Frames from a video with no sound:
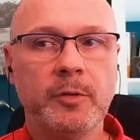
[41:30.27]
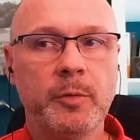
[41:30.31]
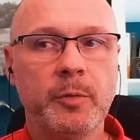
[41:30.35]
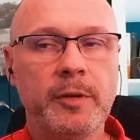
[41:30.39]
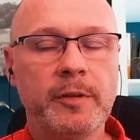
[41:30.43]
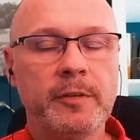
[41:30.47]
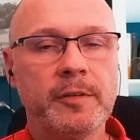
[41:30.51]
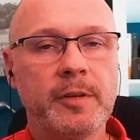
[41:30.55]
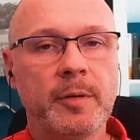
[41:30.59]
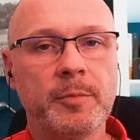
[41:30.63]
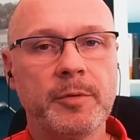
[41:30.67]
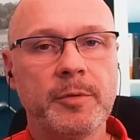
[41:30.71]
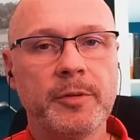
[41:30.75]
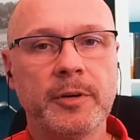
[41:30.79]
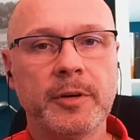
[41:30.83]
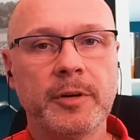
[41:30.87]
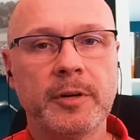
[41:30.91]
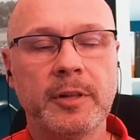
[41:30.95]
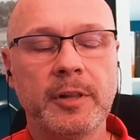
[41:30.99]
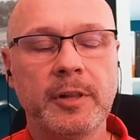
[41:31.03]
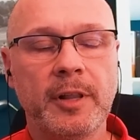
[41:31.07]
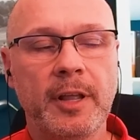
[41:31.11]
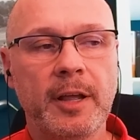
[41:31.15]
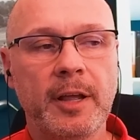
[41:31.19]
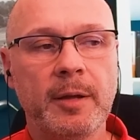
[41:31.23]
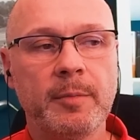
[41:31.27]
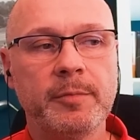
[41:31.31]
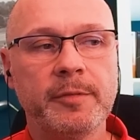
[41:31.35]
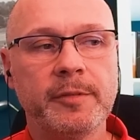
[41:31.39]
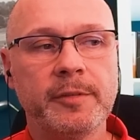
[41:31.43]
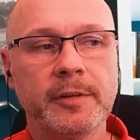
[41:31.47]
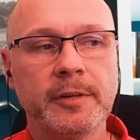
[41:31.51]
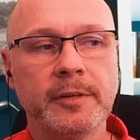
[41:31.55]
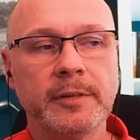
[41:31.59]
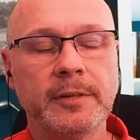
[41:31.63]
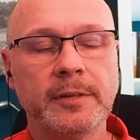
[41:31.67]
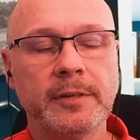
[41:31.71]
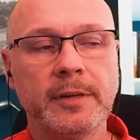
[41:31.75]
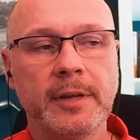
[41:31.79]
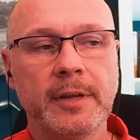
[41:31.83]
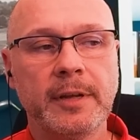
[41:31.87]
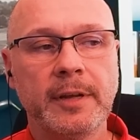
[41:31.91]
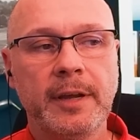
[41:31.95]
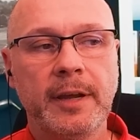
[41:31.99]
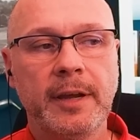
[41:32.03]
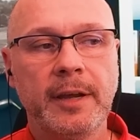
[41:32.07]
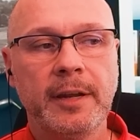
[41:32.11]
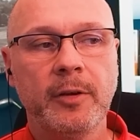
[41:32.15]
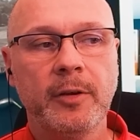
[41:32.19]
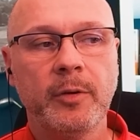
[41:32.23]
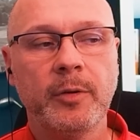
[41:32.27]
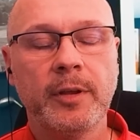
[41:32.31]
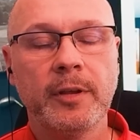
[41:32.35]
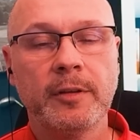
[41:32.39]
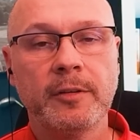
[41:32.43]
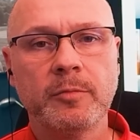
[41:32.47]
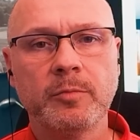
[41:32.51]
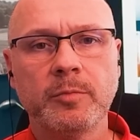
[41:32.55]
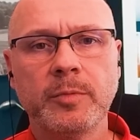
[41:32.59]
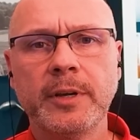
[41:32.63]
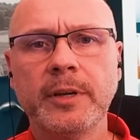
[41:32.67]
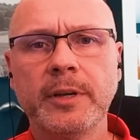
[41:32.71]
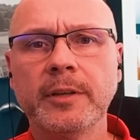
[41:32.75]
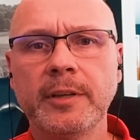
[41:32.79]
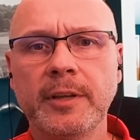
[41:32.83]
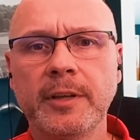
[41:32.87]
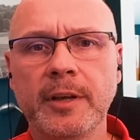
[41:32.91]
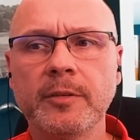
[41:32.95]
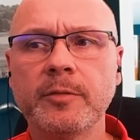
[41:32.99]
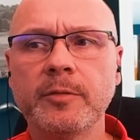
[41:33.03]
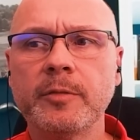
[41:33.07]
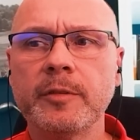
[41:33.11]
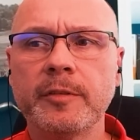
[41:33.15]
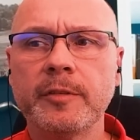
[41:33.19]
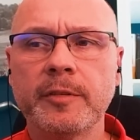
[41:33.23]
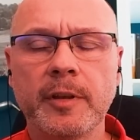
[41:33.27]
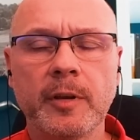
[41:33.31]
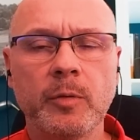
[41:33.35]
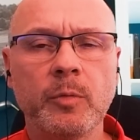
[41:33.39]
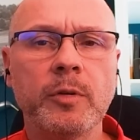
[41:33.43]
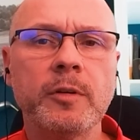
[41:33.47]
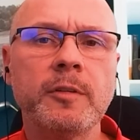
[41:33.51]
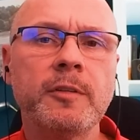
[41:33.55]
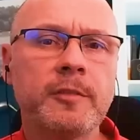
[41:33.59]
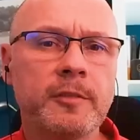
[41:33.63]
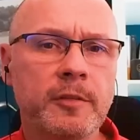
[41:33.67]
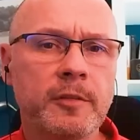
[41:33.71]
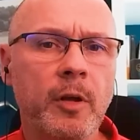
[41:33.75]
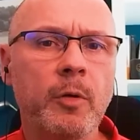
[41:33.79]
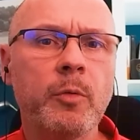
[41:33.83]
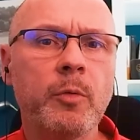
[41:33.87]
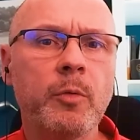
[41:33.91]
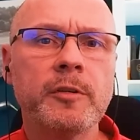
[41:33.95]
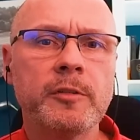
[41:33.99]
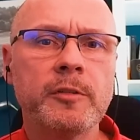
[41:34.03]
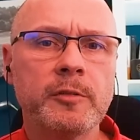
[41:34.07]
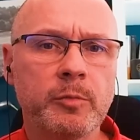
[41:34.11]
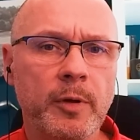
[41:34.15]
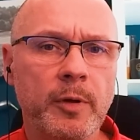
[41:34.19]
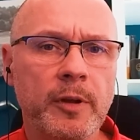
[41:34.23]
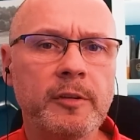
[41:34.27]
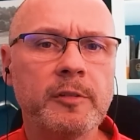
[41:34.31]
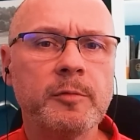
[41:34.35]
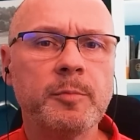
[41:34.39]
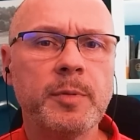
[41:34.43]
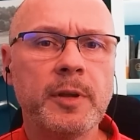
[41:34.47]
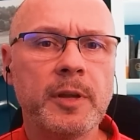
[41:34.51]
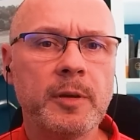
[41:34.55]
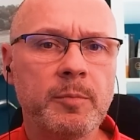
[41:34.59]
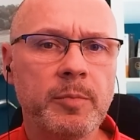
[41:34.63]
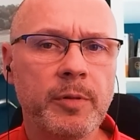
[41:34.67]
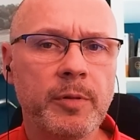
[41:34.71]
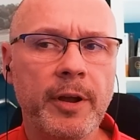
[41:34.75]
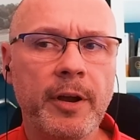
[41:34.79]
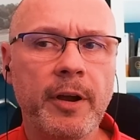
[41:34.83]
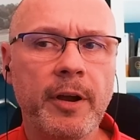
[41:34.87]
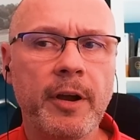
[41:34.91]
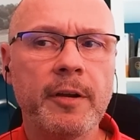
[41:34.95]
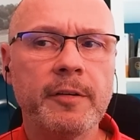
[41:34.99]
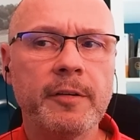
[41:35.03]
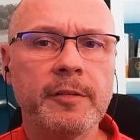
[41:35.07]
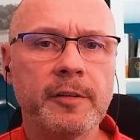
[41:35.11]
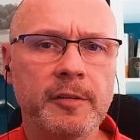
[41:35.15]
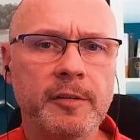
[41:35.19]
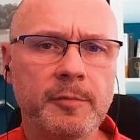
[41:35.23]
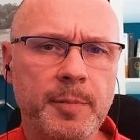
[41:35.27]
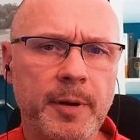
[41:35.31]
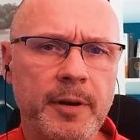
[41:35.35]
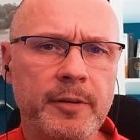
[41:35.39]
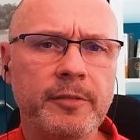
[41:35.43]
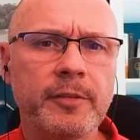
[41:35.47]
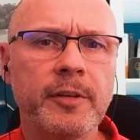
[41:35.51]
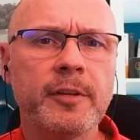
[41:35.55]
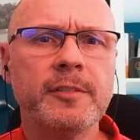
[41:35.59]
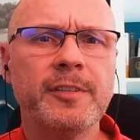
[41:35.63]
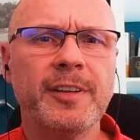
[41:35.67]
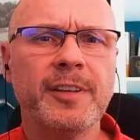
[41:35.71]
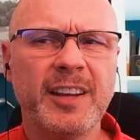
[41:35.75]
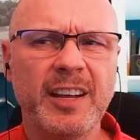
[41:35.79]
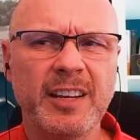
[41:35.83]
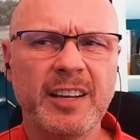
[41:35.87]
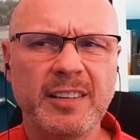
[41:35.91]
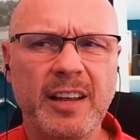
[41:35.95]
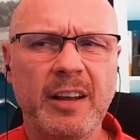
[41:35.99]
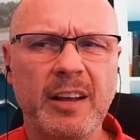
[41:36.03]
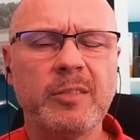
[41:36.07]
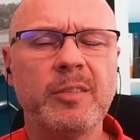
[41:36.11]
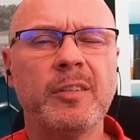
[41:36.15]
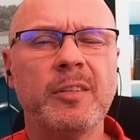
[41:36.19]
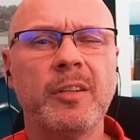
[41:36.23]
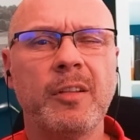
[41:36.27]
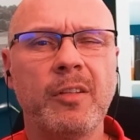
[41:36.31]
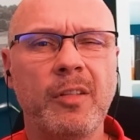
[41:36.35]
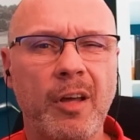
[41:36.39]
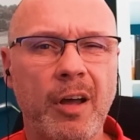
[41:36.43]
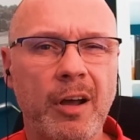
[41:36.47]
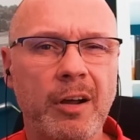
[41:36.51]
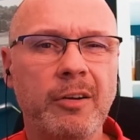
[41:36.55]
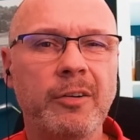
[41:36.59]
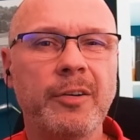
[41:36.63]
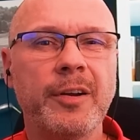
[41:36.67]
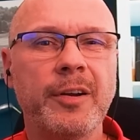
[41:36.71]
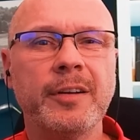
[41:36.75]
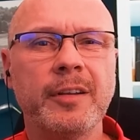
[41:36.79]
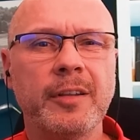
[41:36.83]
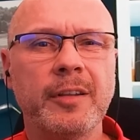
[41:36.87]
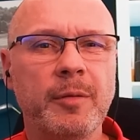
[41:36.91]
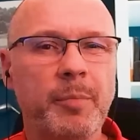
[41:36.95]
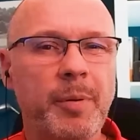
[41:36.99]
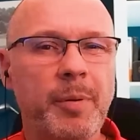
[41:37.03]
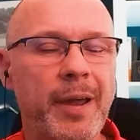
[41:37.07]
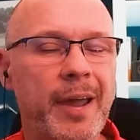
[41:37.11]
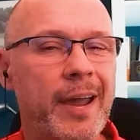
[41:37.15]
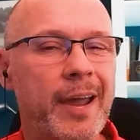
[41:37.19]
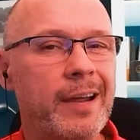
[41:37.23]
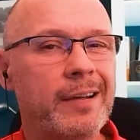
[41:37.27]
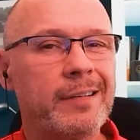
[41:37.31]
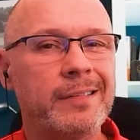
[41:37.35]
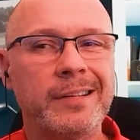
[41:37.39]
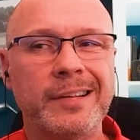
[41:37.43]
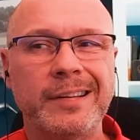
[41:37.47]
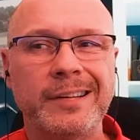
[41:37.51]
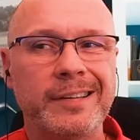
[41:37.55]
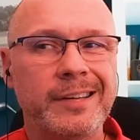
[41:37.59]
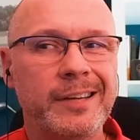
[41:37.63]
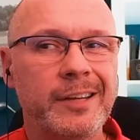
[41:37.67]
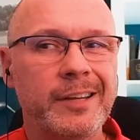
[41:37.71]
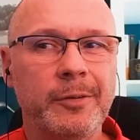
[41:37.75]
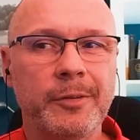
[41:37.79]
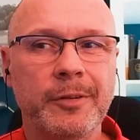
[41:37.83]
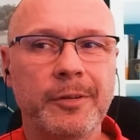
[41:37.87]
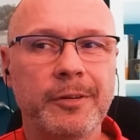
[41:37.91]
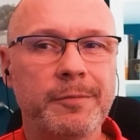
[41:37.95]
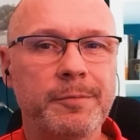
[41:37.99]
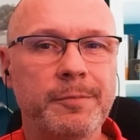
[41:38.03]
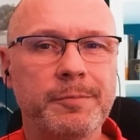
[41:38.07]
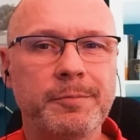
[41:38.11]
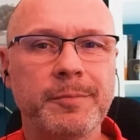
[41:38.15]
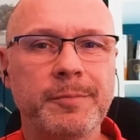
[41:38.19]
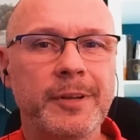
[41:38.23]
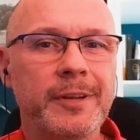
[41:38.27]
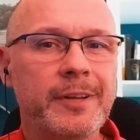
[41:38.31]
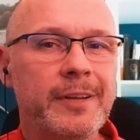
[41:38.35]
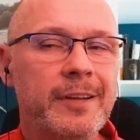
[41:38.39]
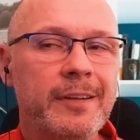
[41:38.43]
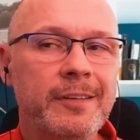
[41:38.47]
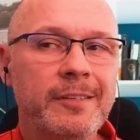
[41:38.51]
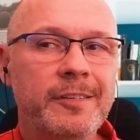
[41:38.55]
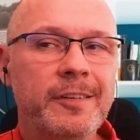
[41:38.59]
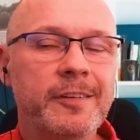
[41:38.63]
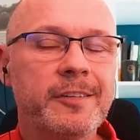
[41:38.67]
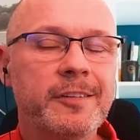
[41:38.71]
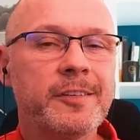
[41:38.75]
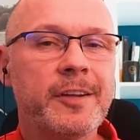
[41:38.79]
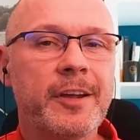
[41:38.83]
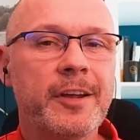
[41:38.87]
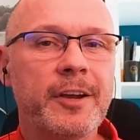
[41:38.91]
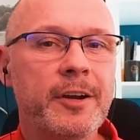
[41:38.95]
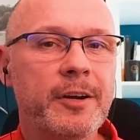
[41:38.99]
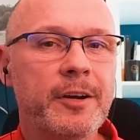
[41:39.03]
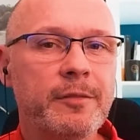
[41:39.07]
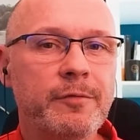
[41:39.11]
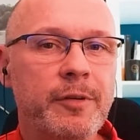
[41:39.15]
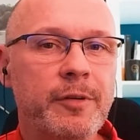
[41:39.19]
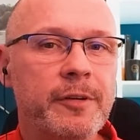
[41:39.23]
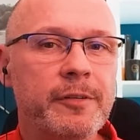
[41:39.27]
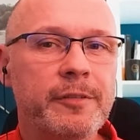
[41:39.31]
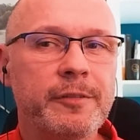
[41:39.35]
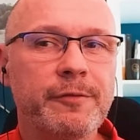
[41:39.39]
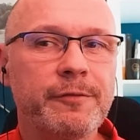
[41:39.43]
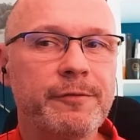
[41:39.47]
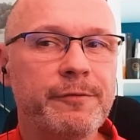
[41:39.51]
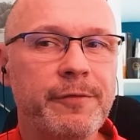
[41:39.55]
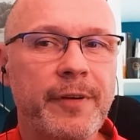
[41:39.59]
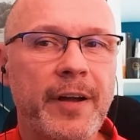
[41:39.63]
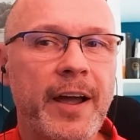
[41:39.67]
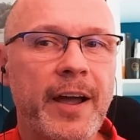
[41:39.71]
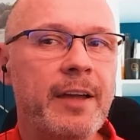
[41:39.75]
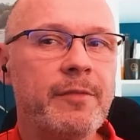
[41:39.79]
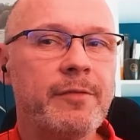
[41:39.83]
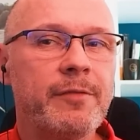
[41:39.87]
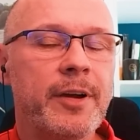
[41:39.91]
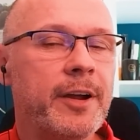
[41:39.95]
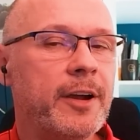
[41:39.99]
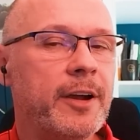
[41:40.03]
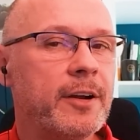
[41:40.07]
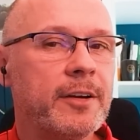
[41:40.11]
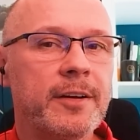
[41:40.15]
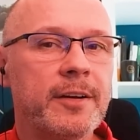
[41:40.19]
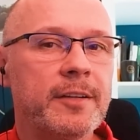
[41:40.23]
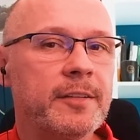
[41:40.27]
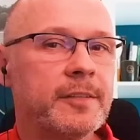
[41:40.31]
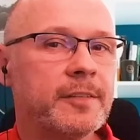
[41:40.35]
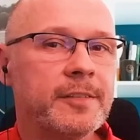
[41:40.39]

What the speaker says: some of their clubs, and it gets really interesting with slower swing speed players, especially as they get down to the longer end of the bag. Like their 6-iron versus 5-iron